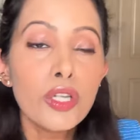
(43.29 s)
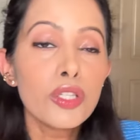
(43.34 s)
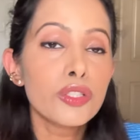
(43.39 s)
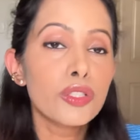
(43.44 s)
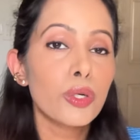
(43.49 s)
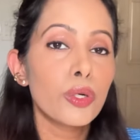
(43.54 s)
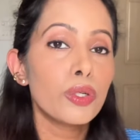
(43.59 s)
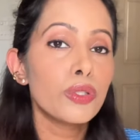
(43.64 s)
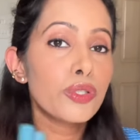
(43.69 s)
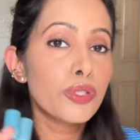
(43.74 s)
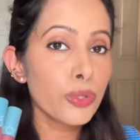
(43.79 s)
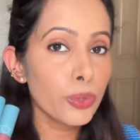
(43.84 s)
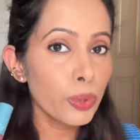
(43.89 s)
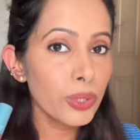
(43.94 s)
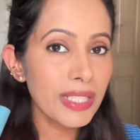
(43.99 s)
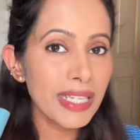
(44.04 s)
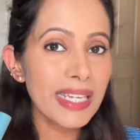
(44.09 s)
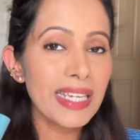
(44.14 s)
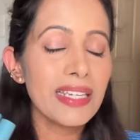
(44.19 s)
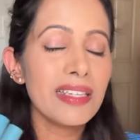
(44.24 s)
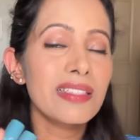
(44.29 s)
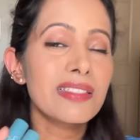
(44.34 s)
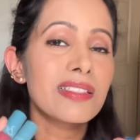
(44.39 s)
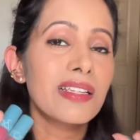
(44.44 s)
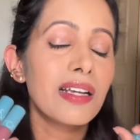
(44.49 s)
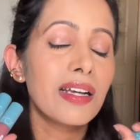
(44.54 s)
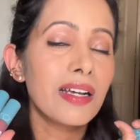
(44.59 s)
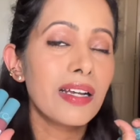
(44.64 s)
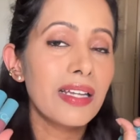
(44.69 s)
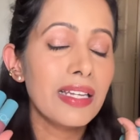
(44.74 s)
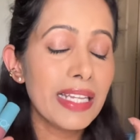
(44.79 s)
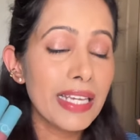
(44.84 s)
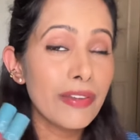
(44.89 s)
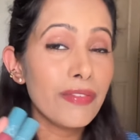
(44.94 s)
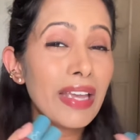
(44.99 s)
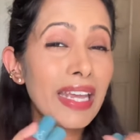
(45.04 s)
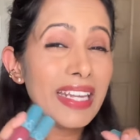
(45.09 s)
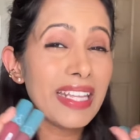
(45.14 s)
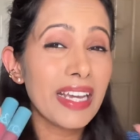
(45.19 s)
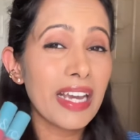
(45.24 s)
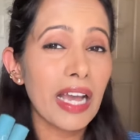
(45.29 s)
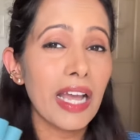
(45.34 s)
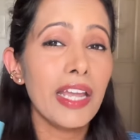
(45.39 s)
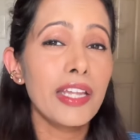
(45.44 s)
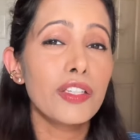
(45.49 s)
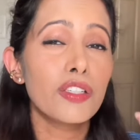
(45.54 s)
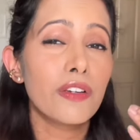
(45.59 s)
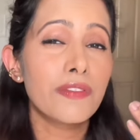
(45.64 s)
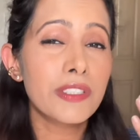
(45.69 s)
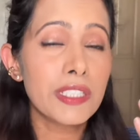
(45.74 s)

So do these leave any kind of